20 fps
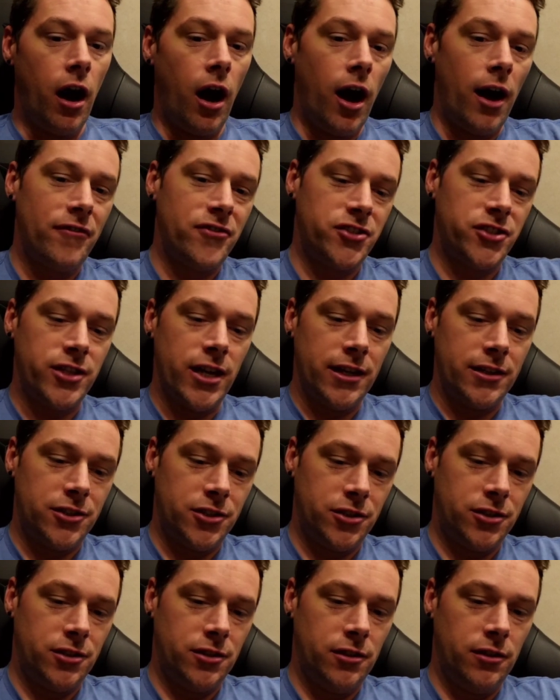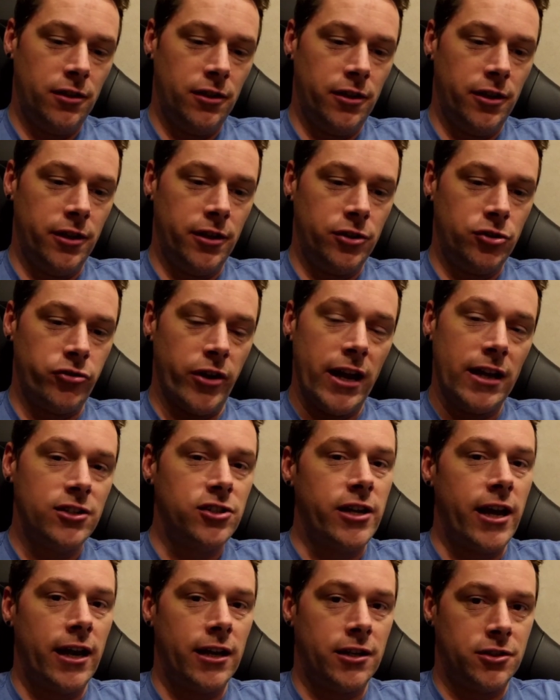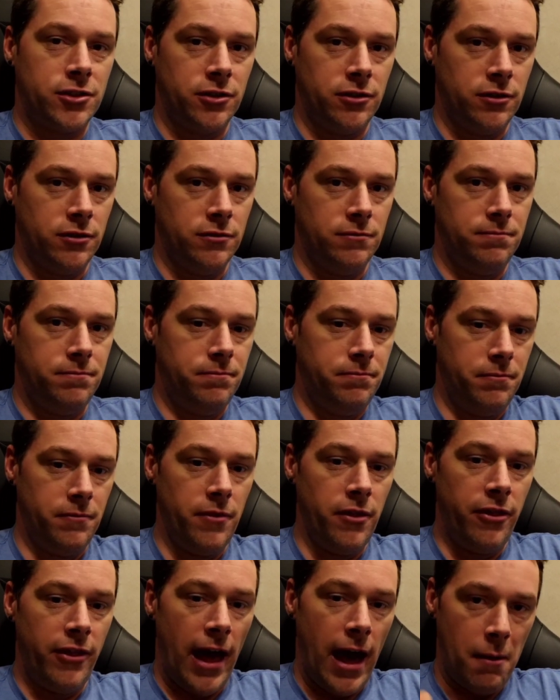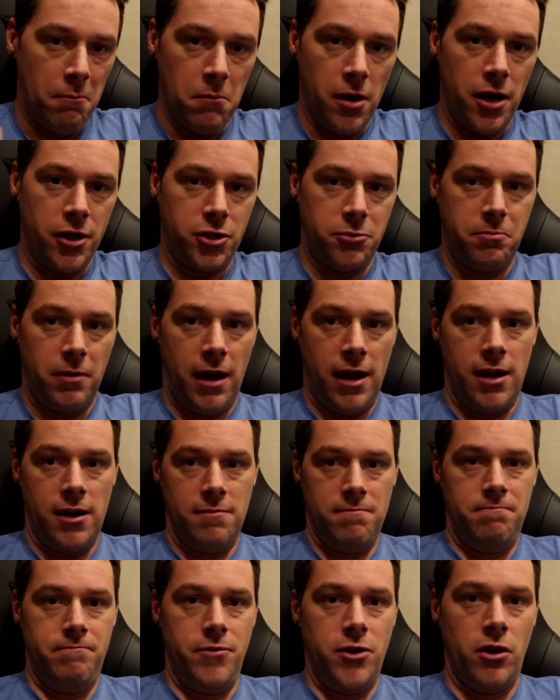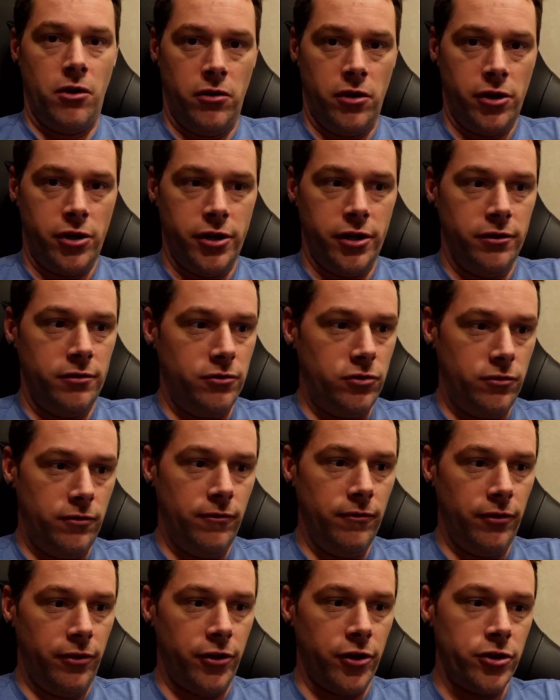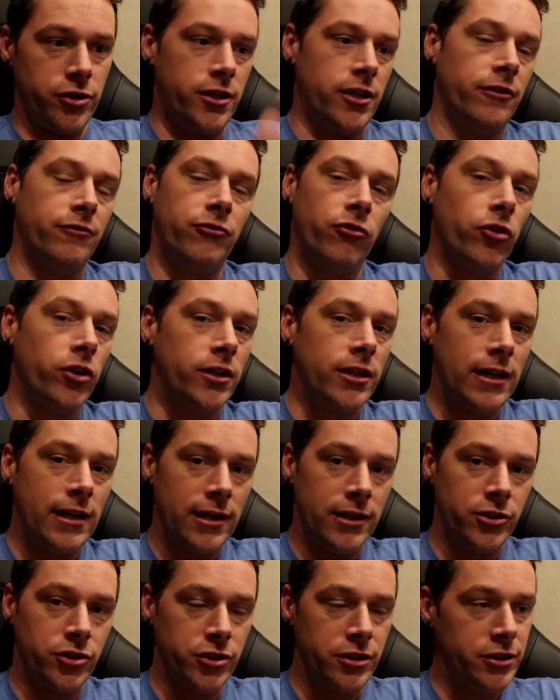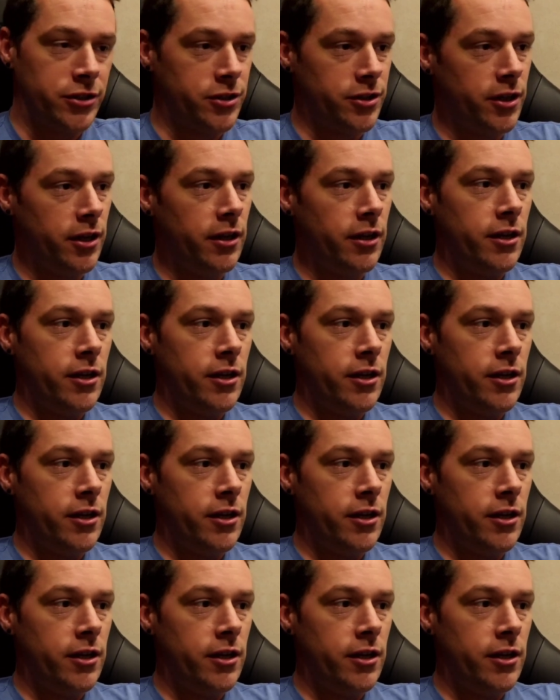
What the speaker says: offsets the transaxle that much by, you know, a good 13-14 inches.